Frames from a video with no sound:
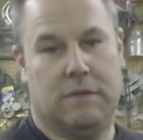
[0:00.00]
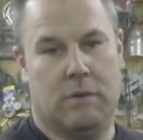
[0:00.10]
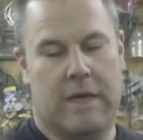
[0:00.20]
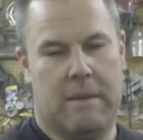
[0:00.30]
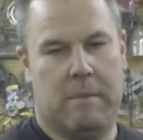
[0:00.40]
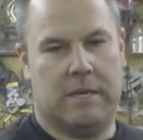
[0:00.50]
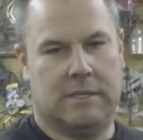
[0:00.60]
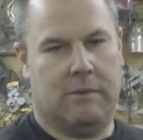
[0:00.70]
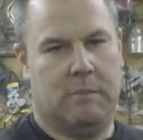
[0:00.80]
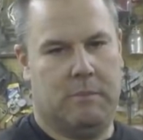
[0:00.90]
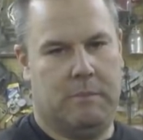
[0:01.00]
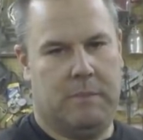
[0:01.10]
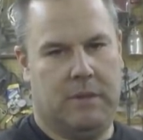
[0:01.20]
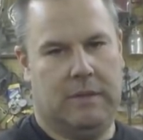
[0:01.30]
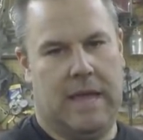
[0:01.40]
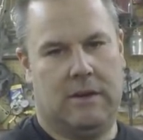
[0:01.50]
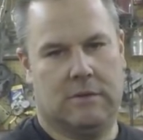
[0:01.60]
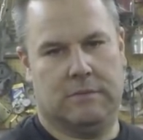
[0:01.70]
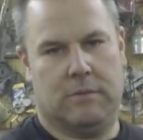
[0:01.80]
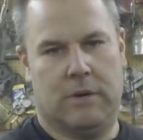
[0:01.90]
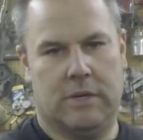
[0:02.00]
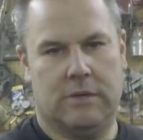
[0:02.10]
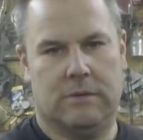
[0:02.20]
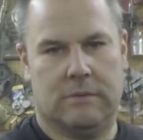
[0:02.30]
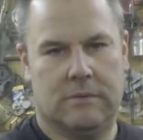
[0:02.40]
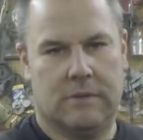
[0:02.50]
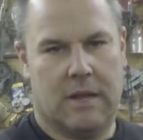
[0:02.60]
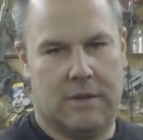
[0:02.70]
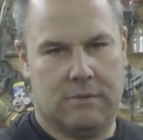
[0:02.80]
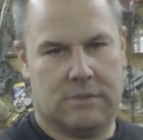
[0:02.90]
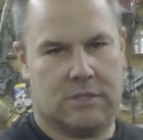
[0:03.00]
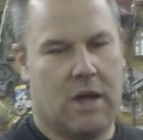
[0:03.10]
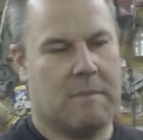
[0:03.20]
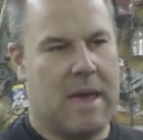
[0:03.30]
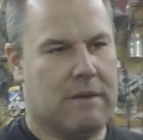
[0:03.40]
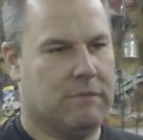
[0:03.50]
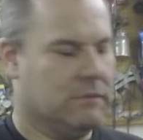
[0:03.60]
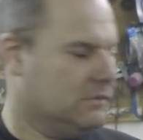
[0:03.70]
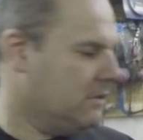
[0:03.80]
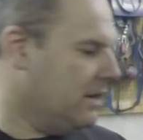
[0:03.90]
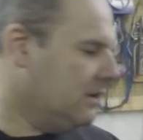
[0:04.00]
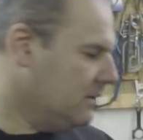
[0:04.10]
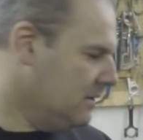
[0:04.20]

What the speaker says: flow that much, I would build headers for it too, not use stock manifolds, right?